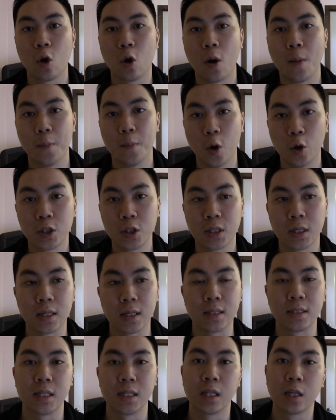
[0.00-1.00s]
your
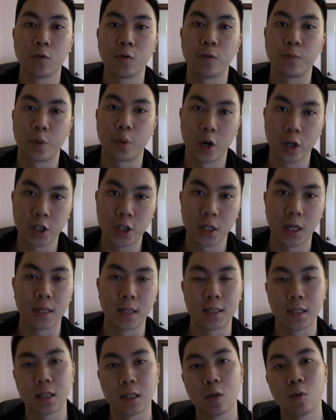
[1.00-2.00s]
emotions, dealing with pressure,
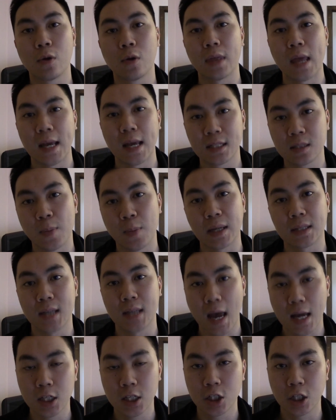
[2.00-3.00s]
dealing with
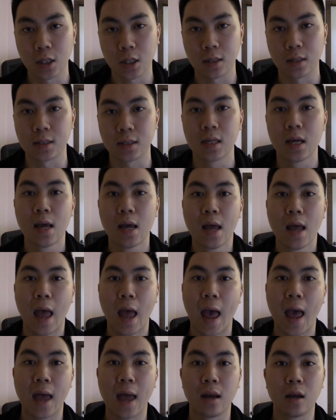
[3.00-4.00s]
expectations,
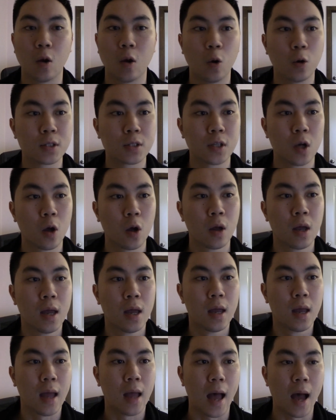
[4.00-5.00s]
and also
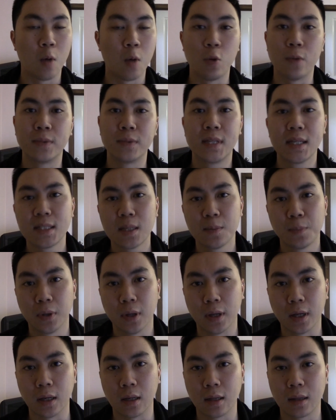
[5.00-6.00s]
with
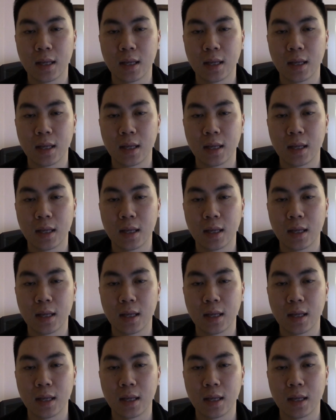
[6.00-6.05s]
discipline?